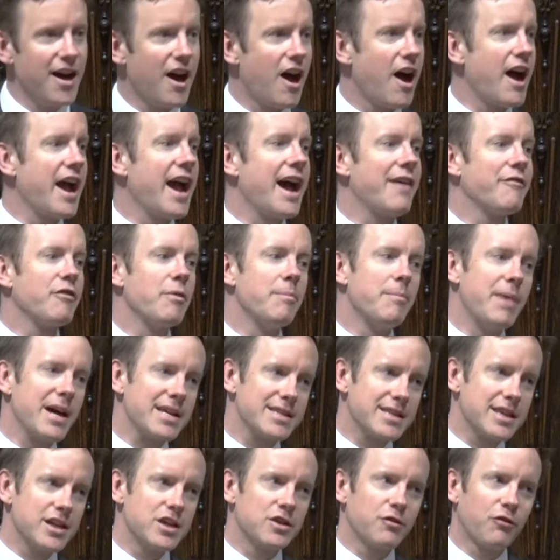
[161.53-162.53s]
I have a
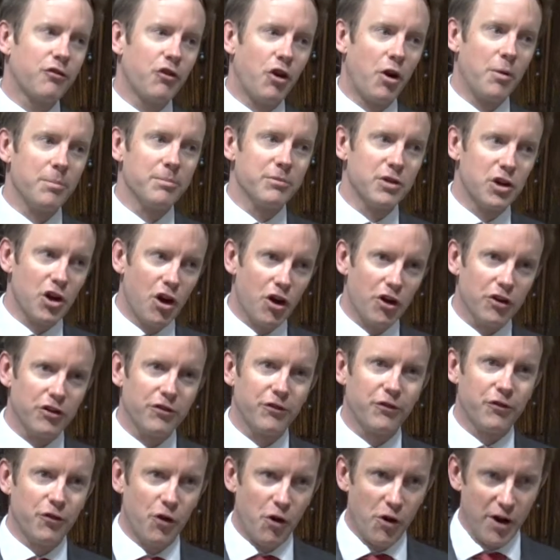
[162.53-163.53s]
message from
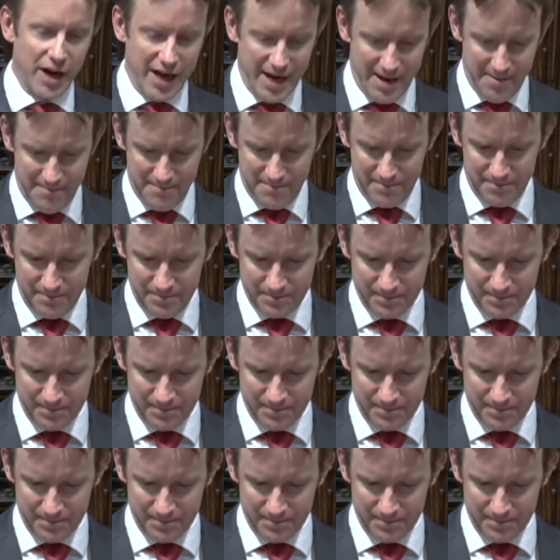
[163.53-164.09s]
God for him.